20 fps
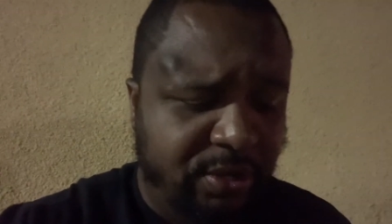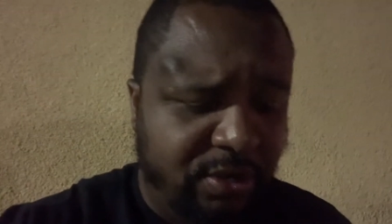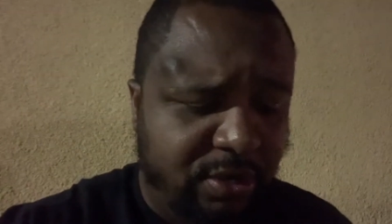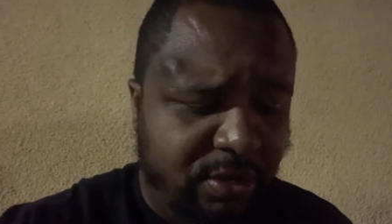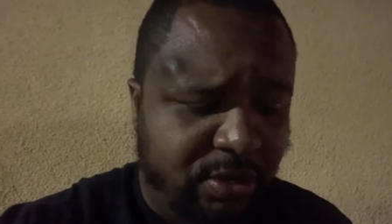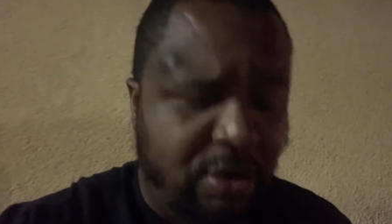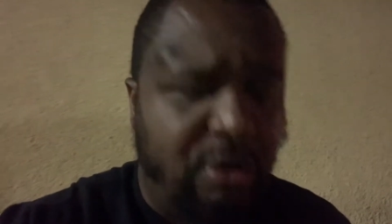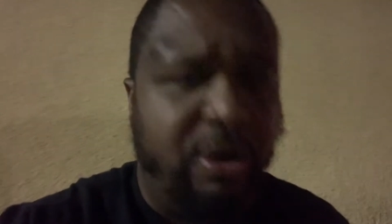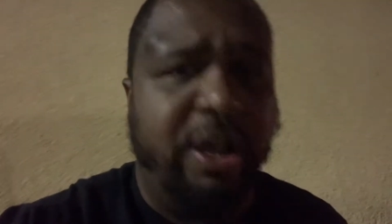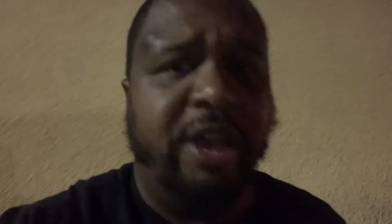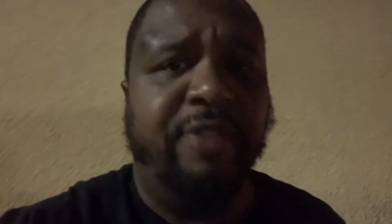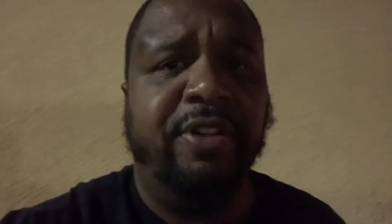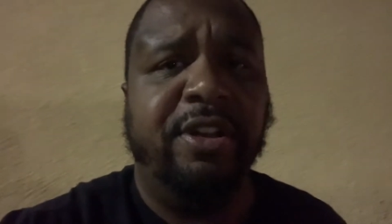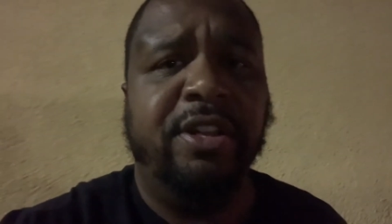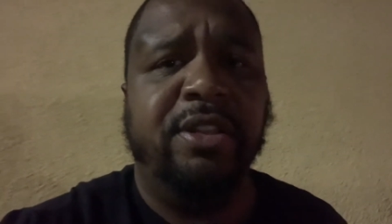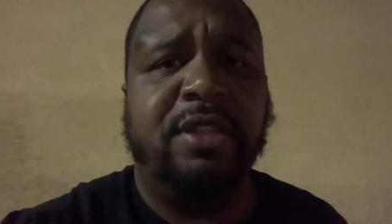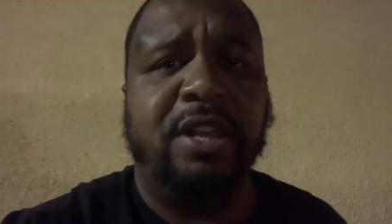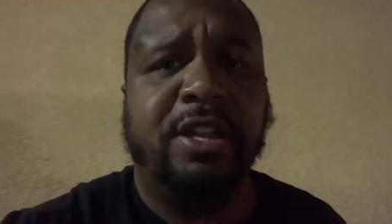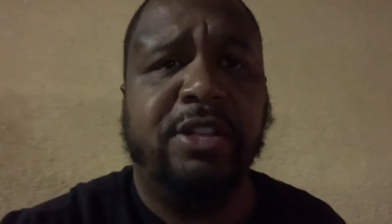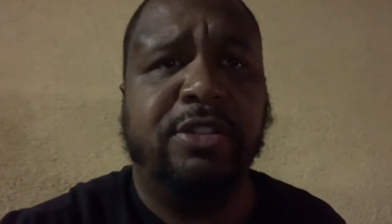Don't have
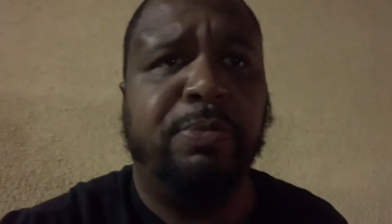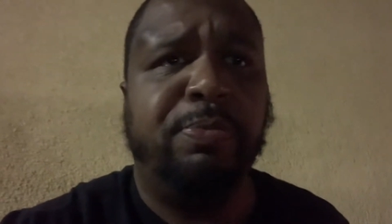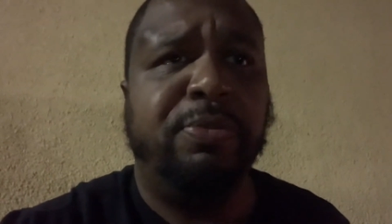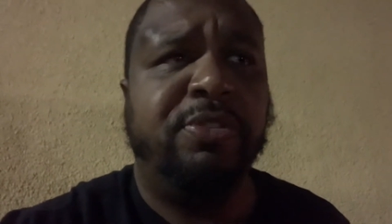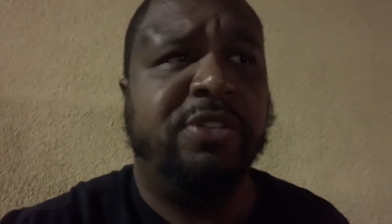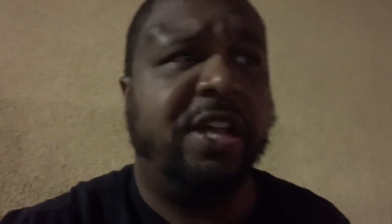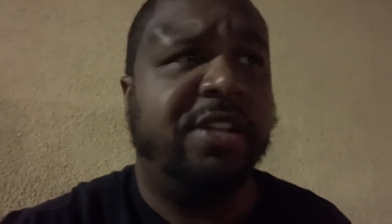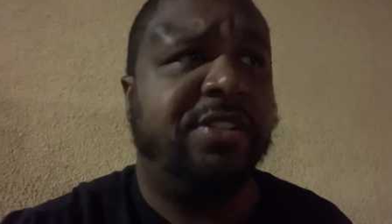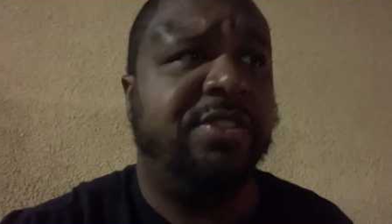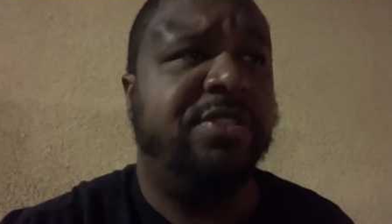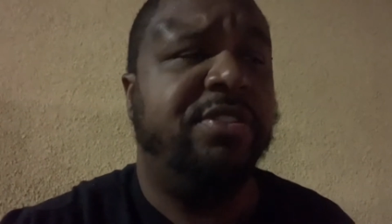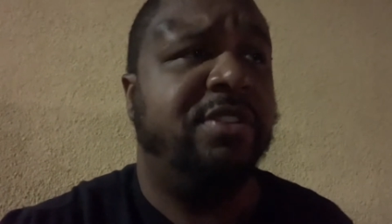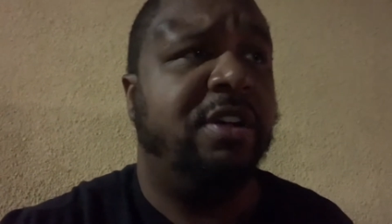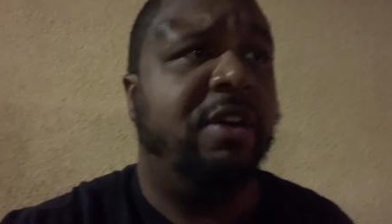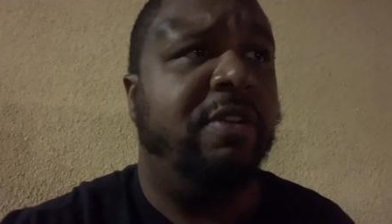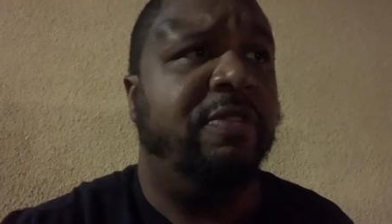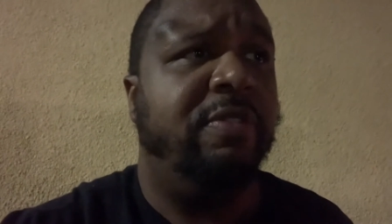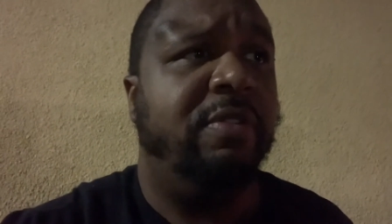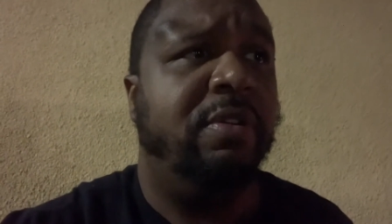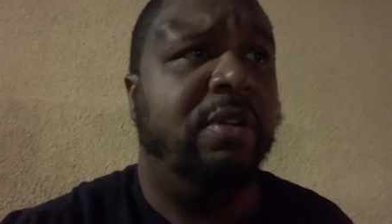anything to protect
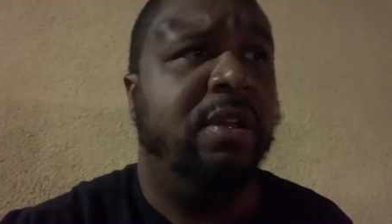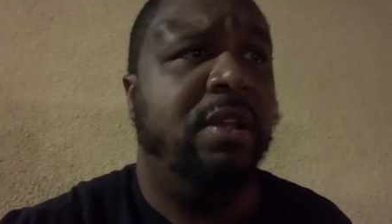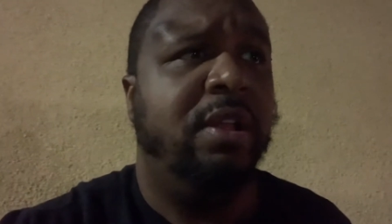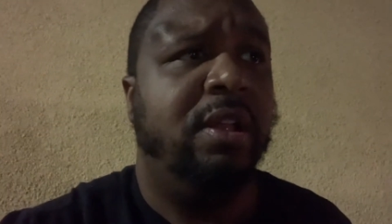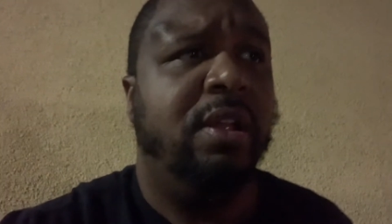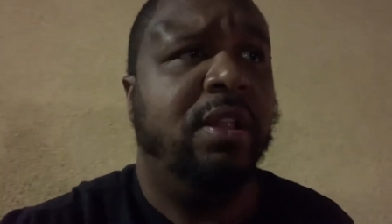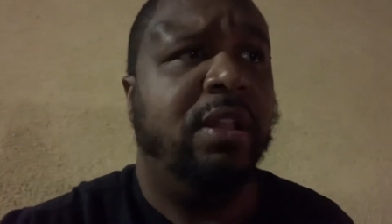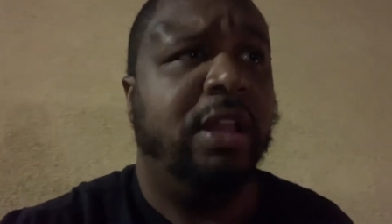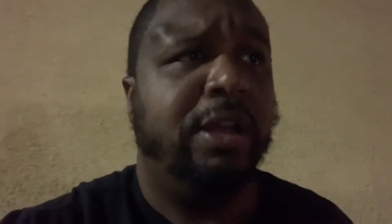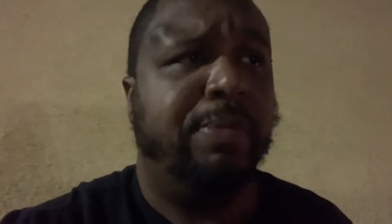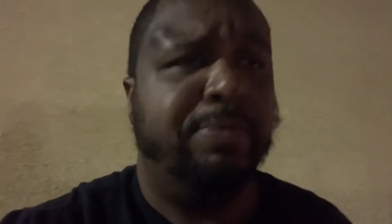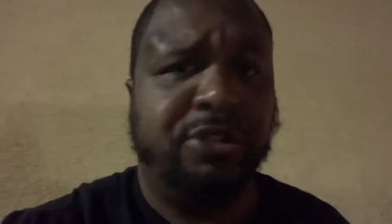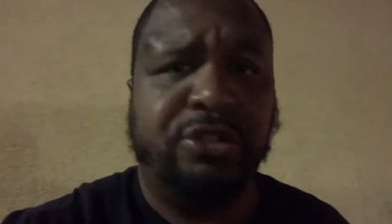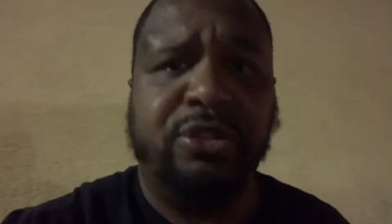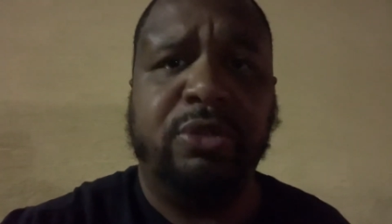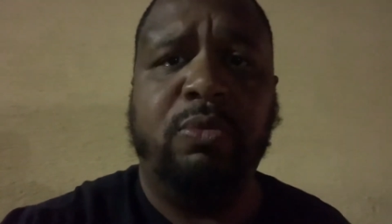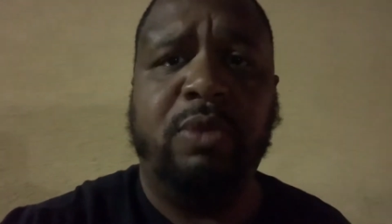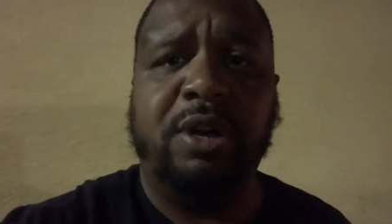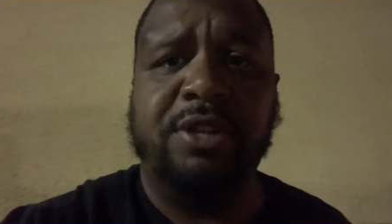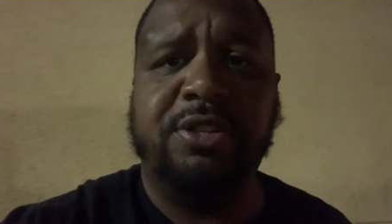yourself like
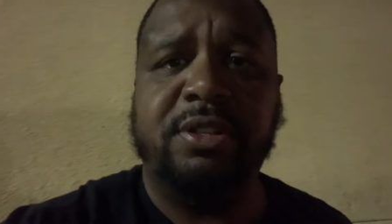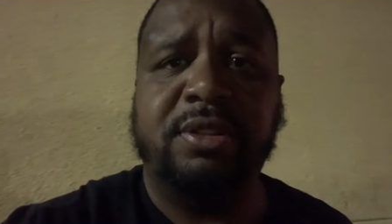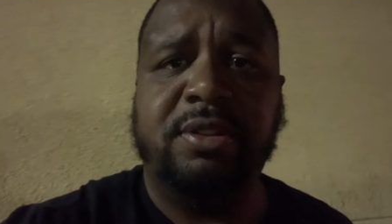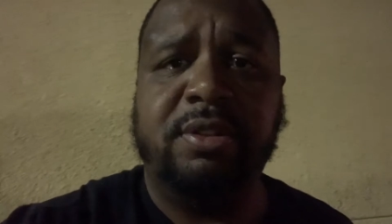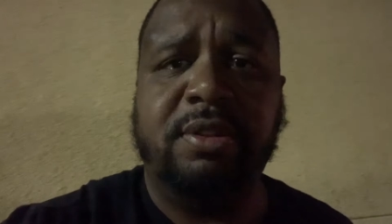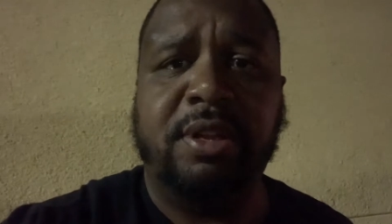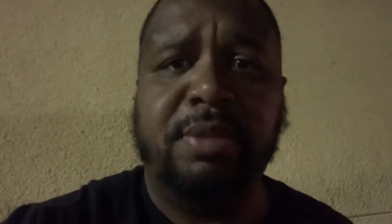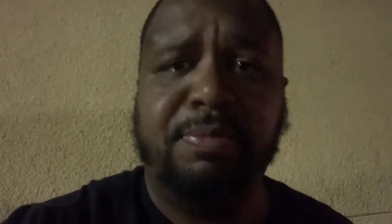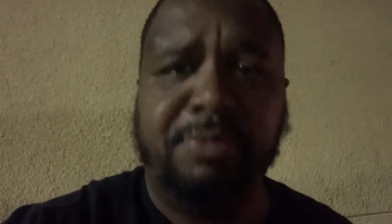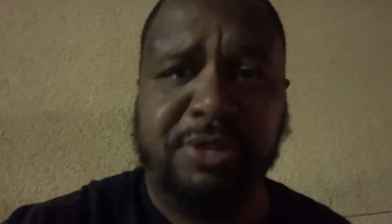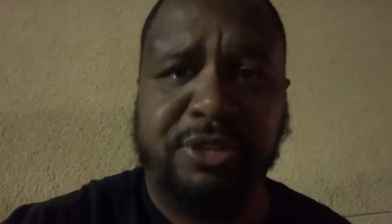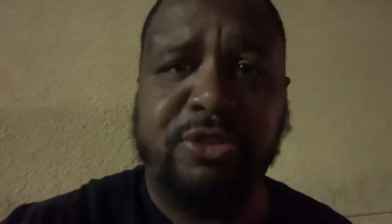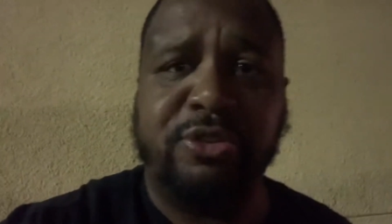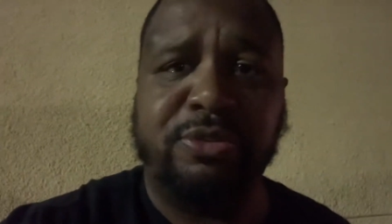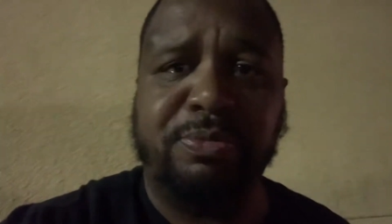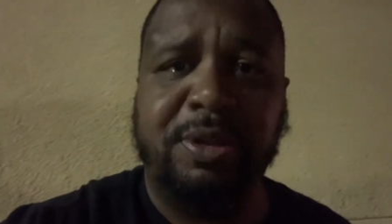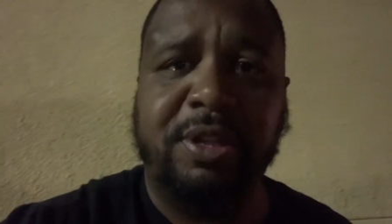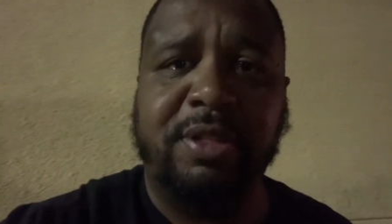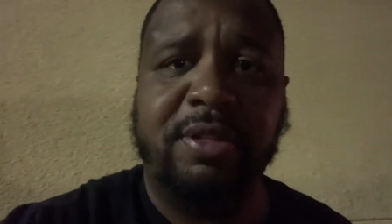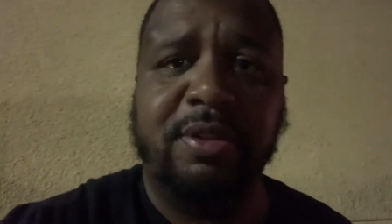Mr. Wesson and Mr.
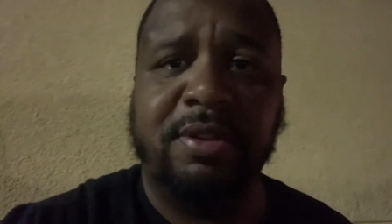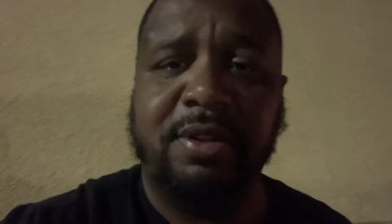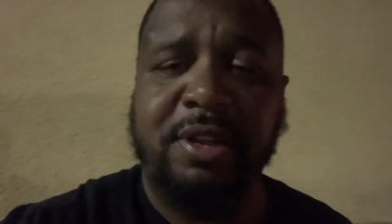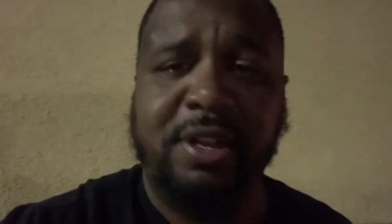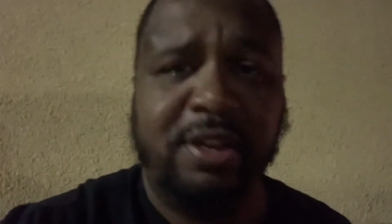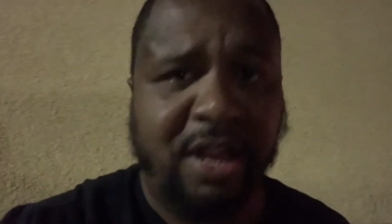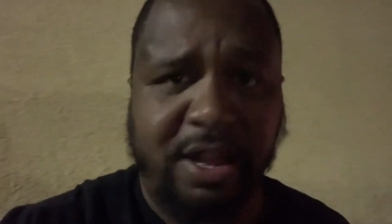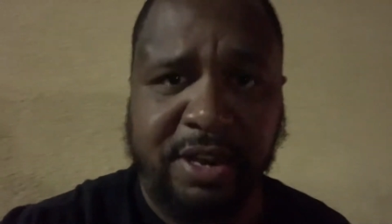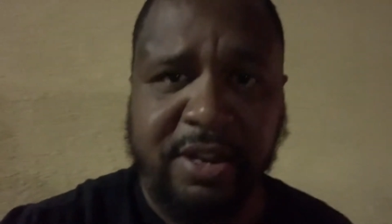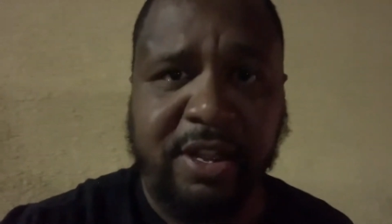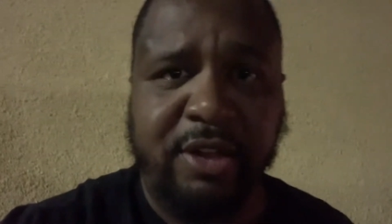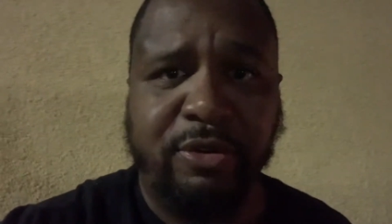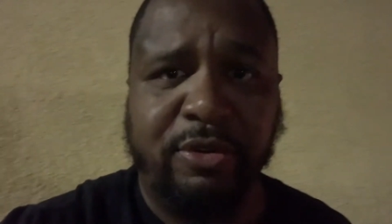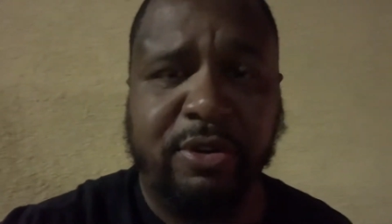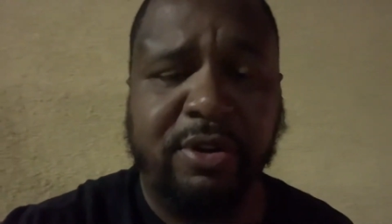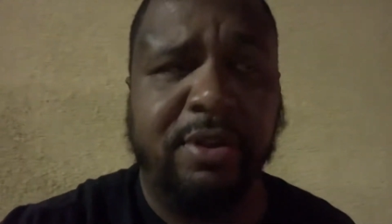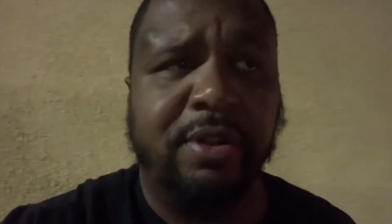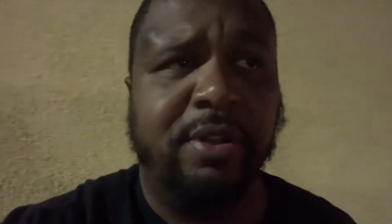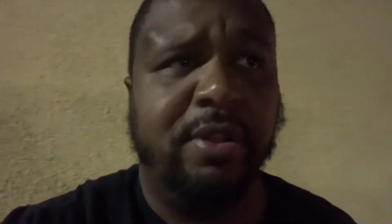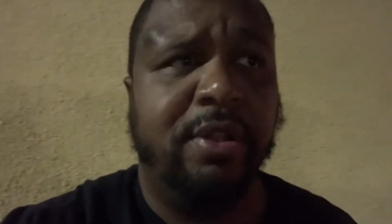Smith and not in that order.